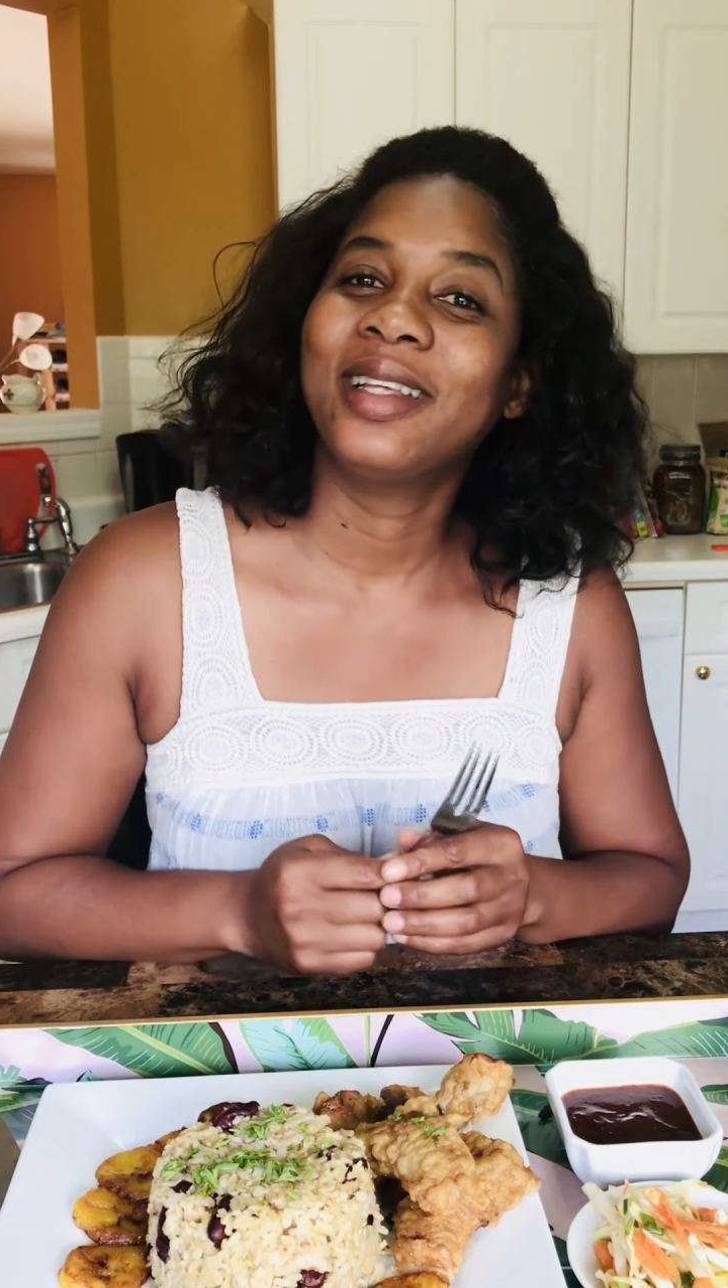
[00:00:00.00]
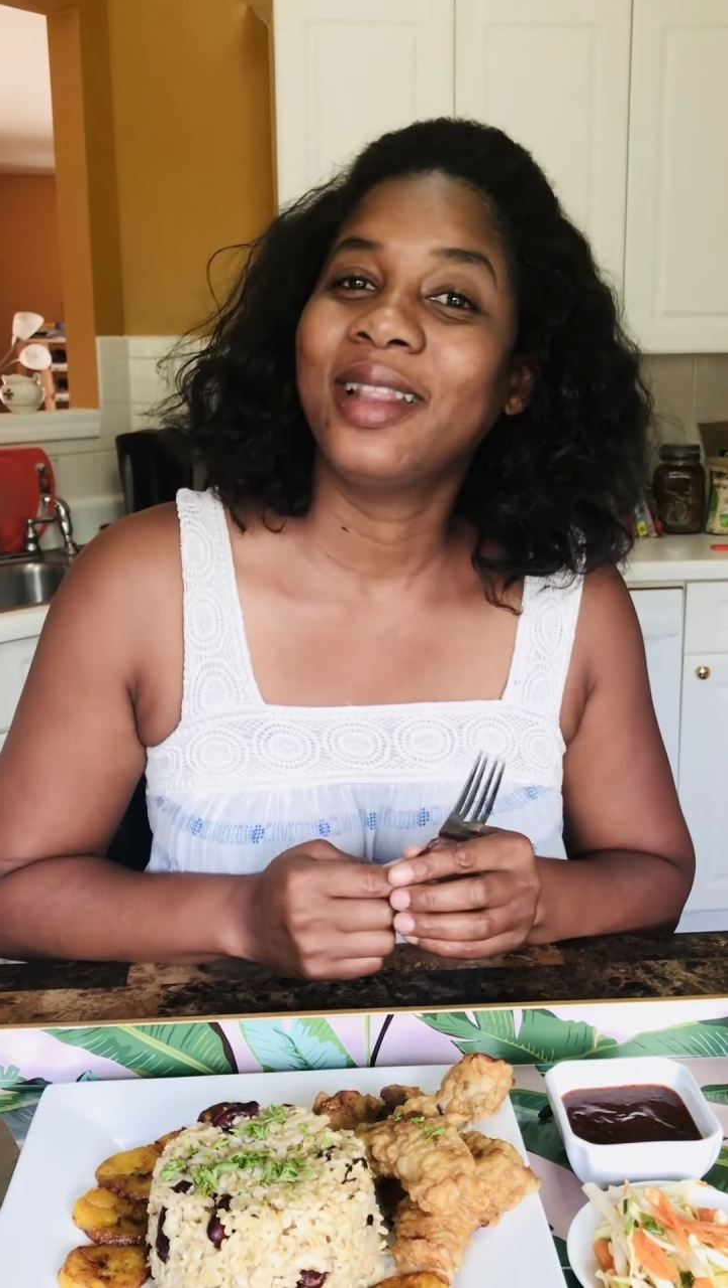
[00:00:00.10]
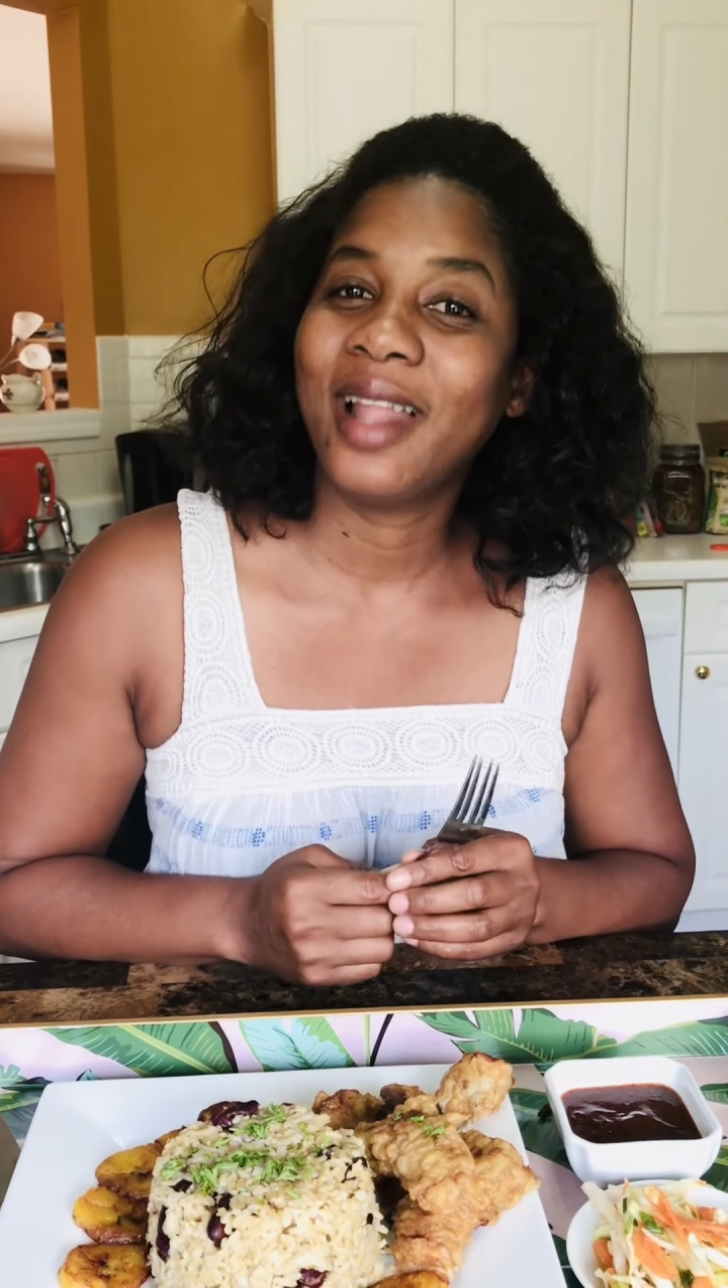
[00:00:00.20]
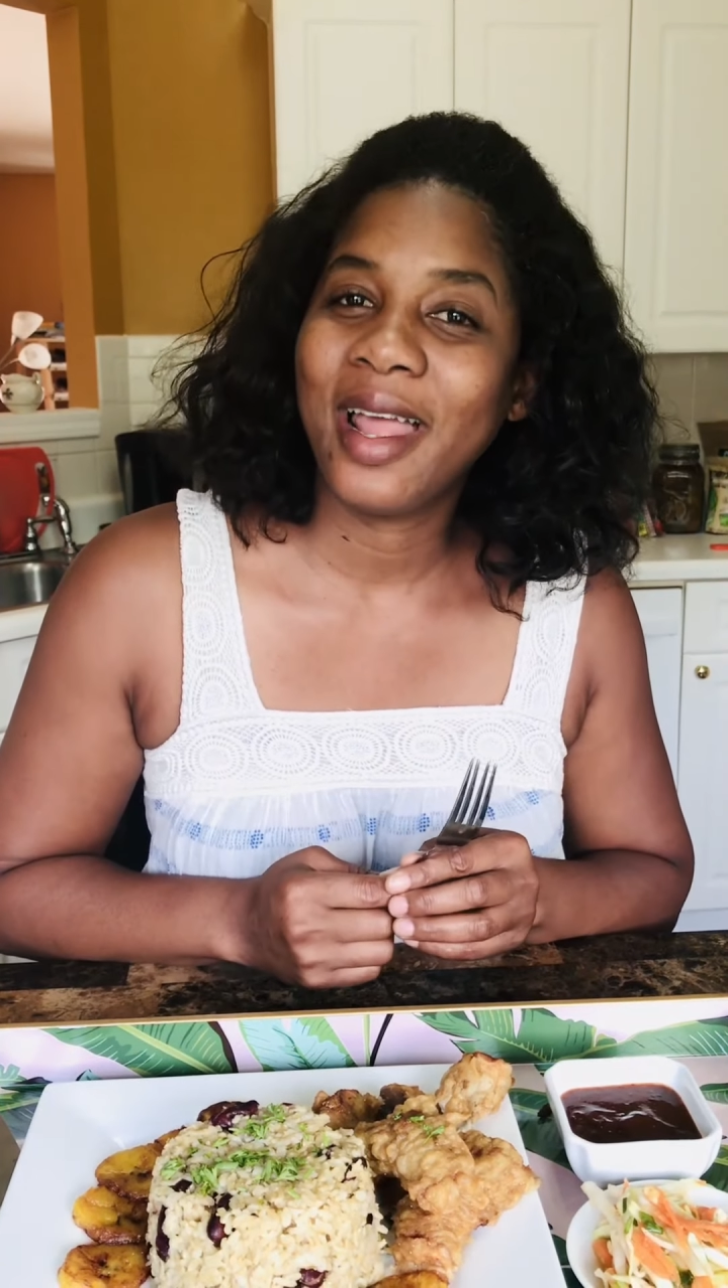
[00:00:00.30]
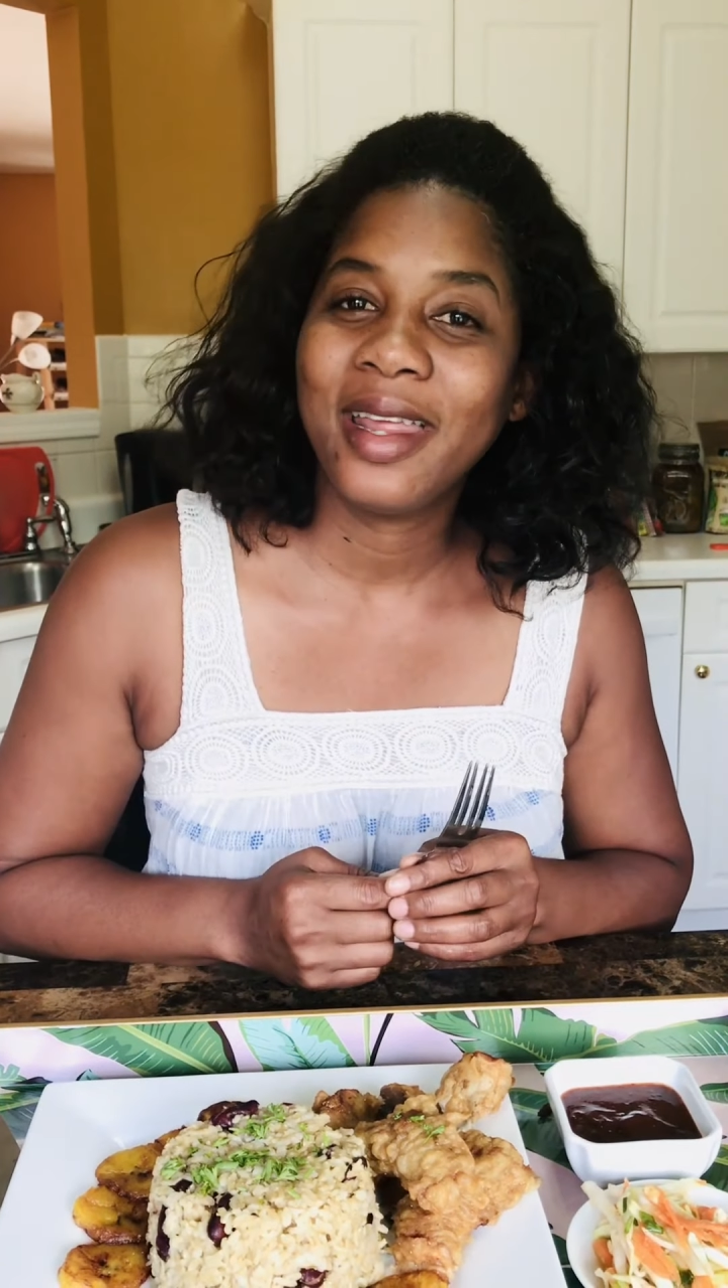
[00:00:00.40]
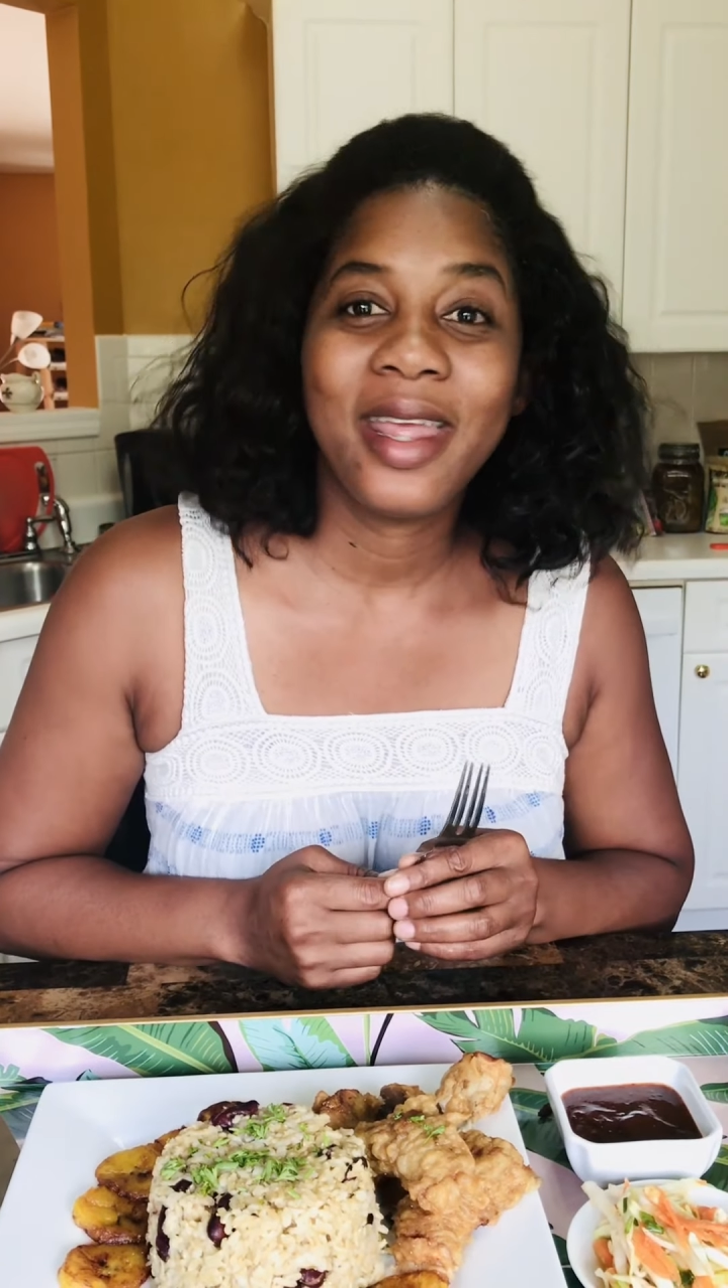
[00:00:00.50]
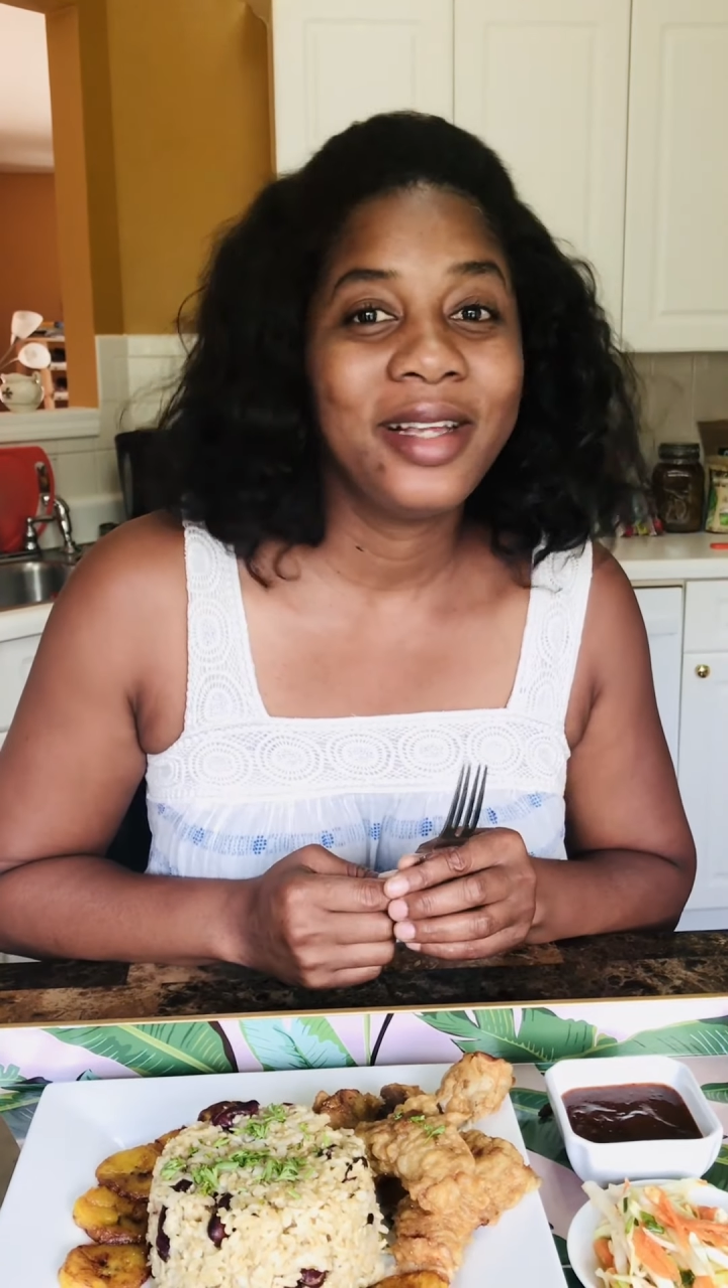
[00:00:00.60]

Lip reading: to like